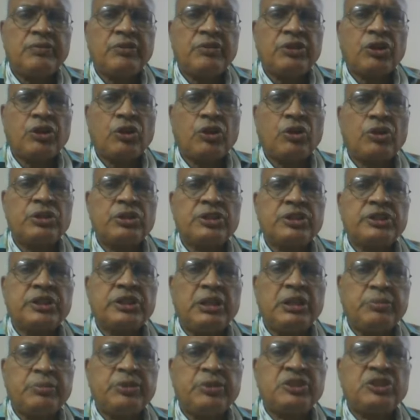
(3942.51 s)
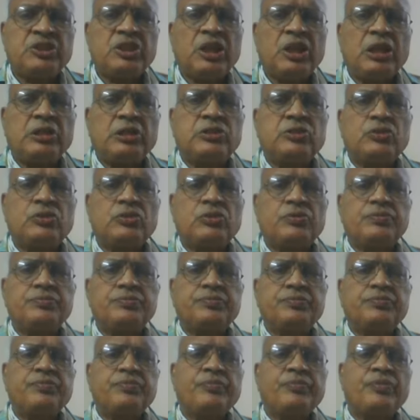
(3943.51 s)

we will talk on this EPC also